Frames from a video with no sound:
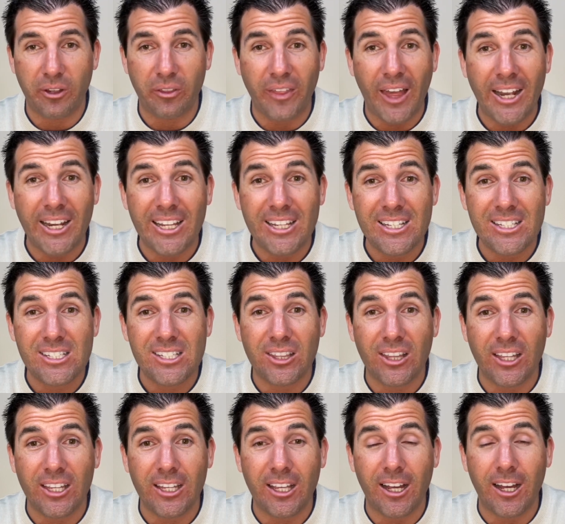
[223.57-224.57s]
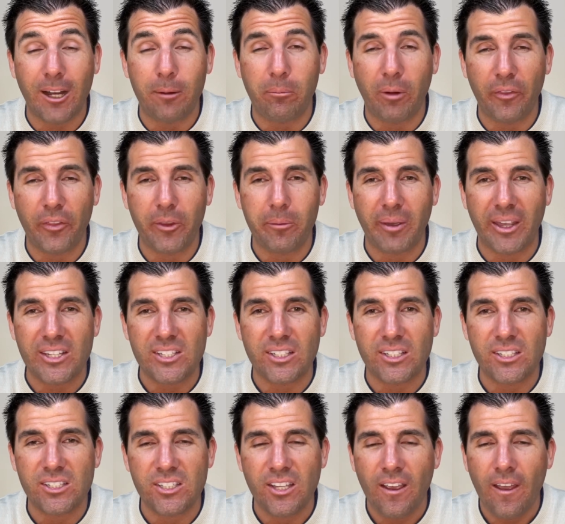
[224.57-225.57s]
that is the monthly
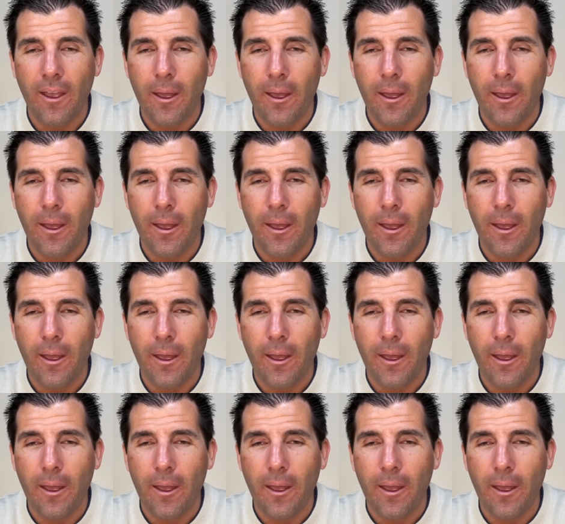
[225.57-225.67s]
basis,